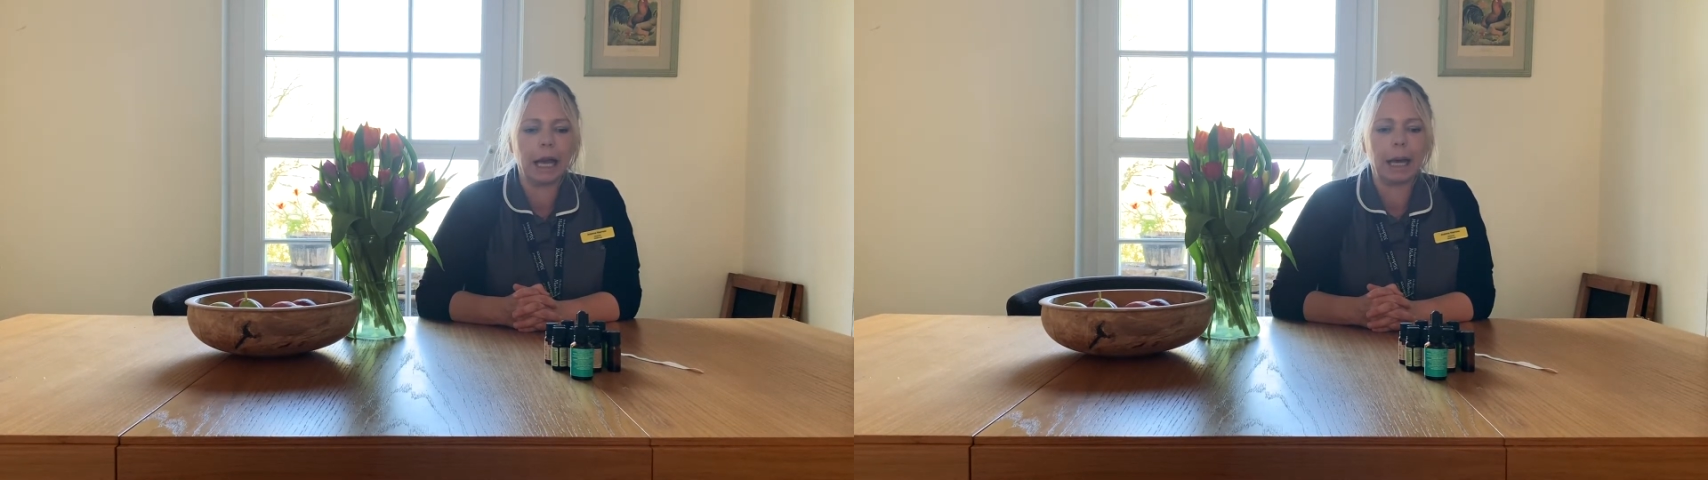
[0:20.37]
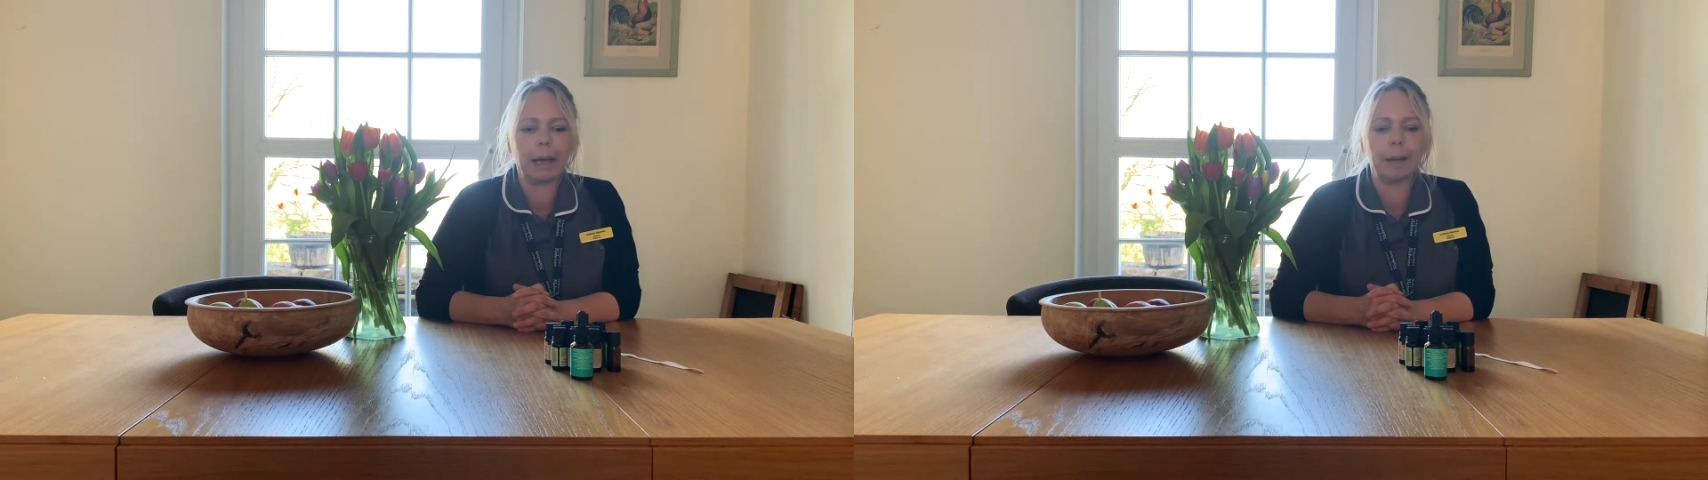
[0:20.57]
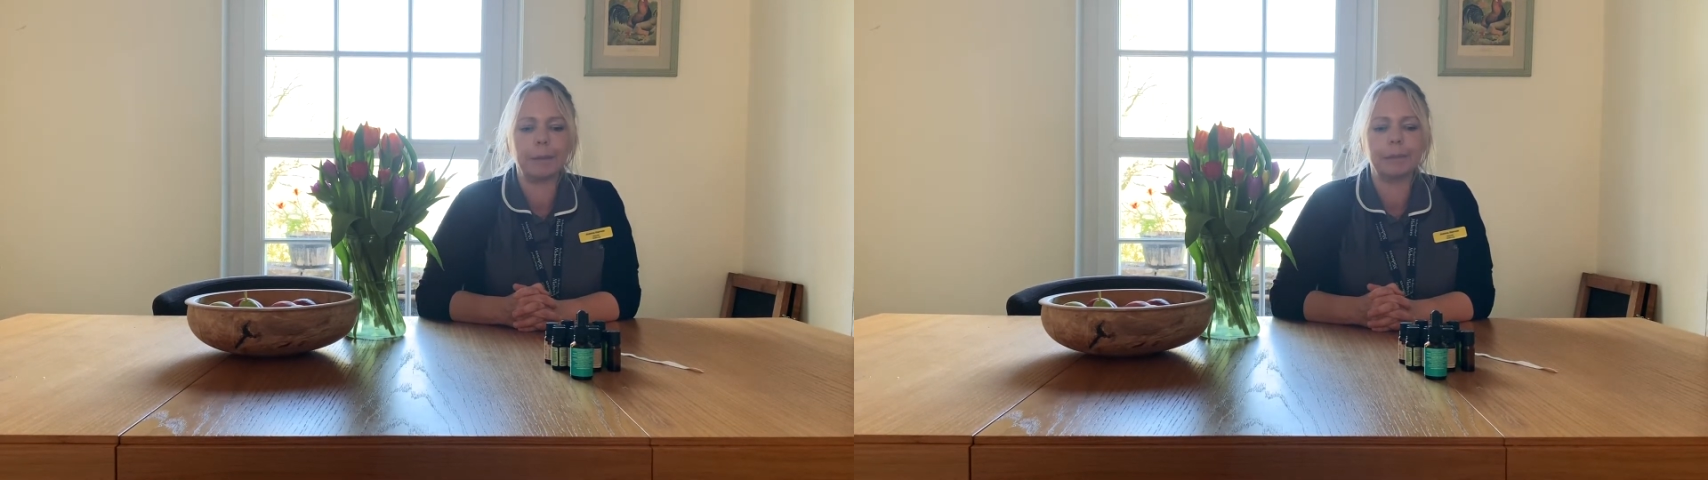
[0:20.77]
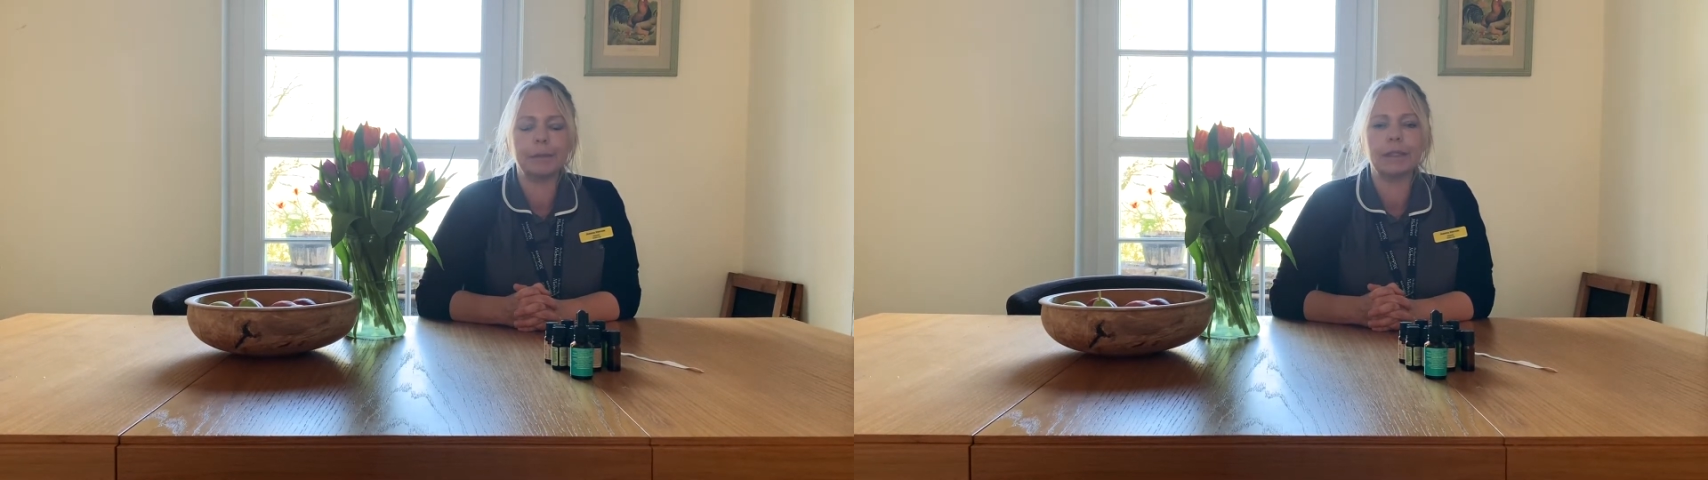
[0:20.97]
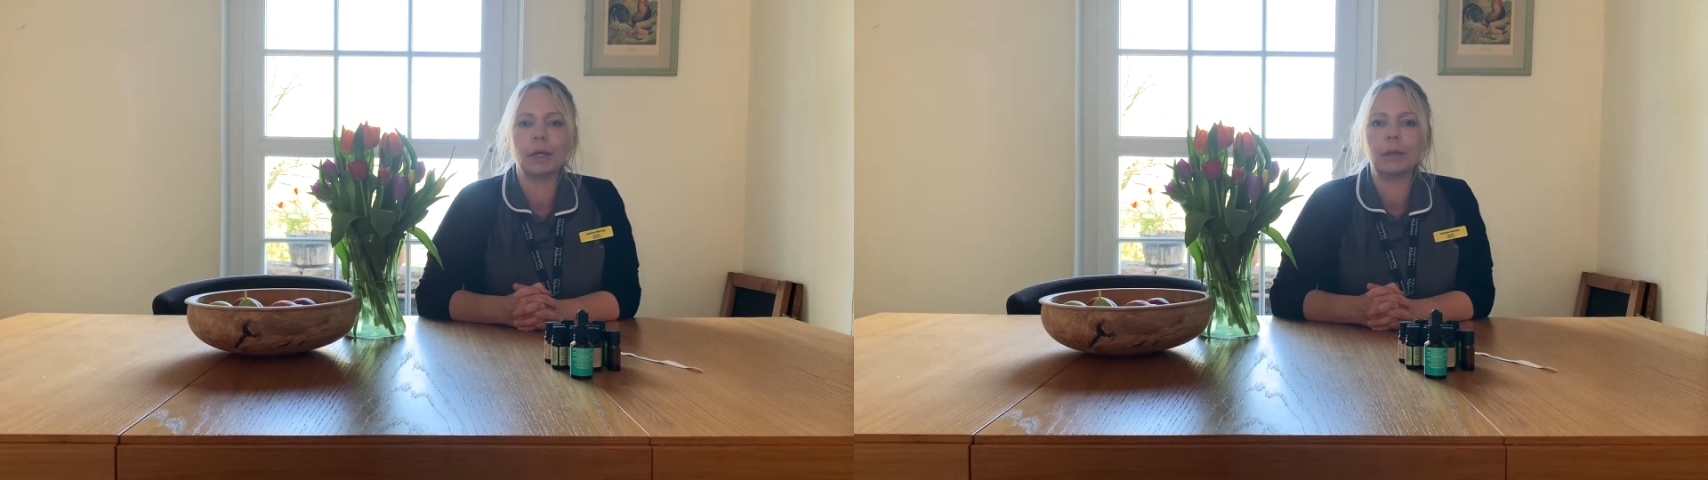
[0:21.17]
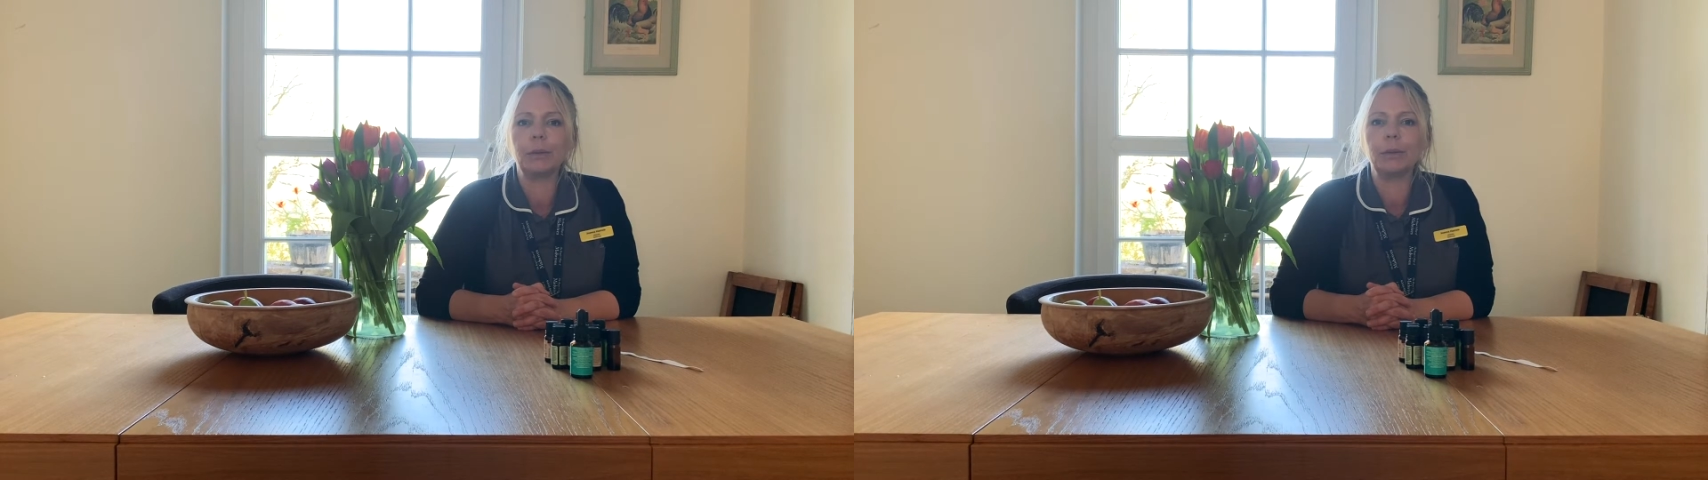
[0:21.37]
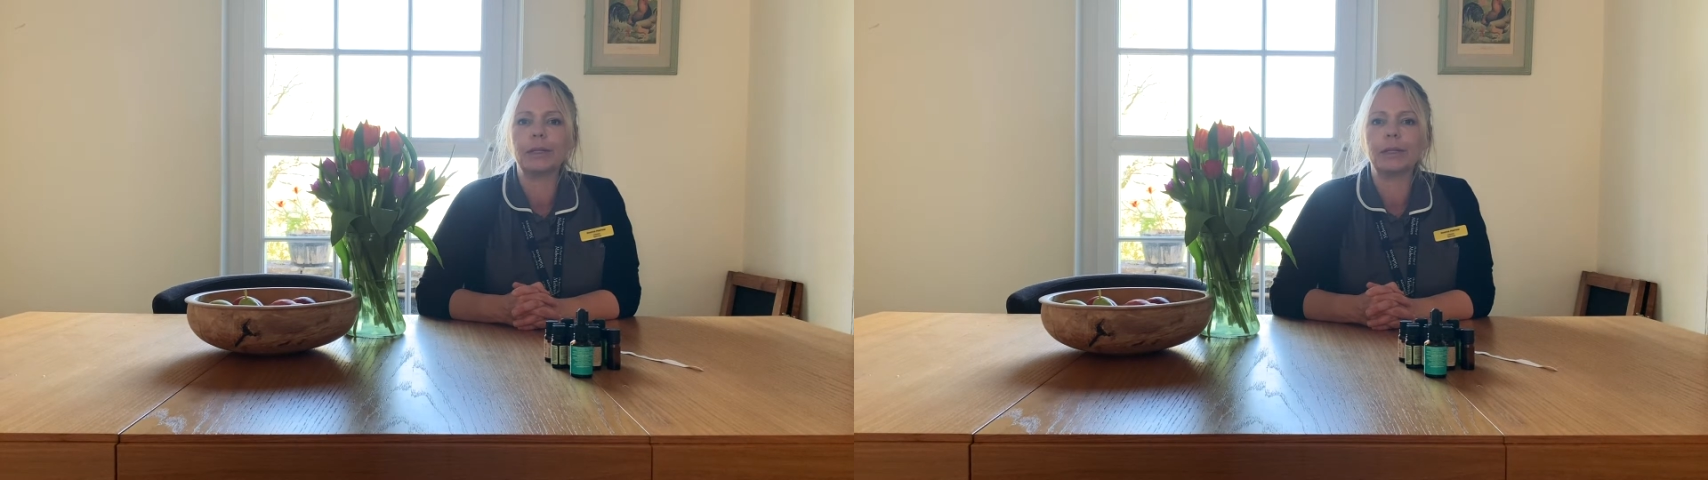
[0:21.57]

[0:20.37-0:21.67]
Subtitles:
So